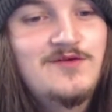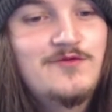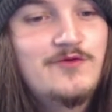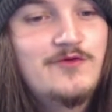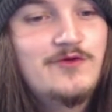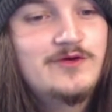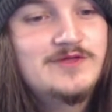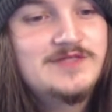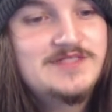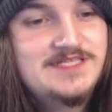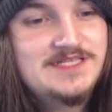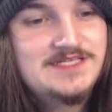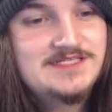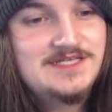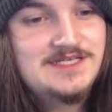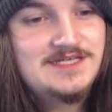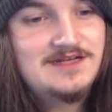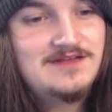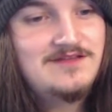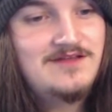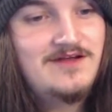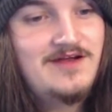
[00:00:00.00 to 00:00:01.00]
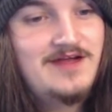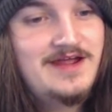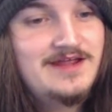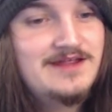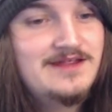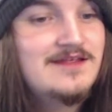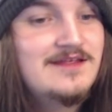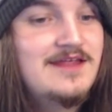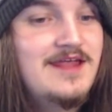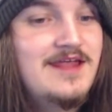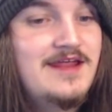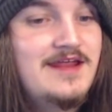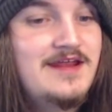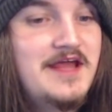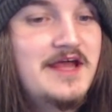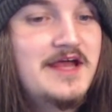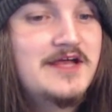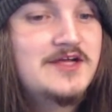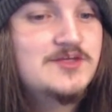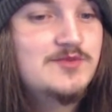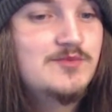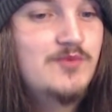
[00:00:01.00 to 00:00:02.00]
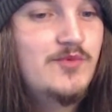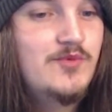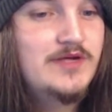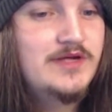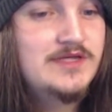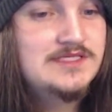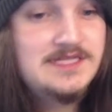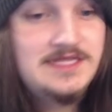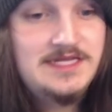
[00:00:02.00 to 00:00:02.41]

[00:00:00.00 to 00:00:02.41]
Roll a 6-sided die, gain action points